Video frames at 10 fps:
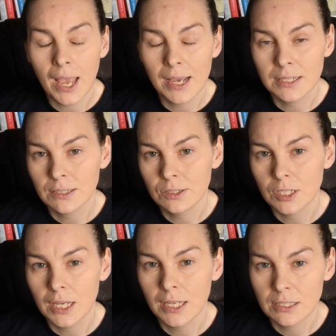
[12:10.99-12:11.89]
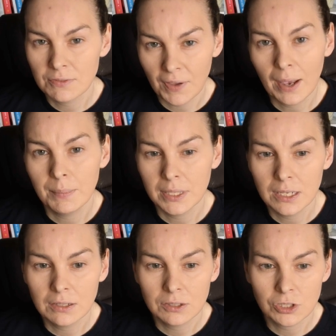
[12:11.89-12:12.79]
and his
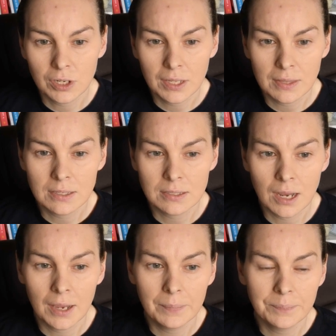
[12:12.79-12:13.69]
family during this time.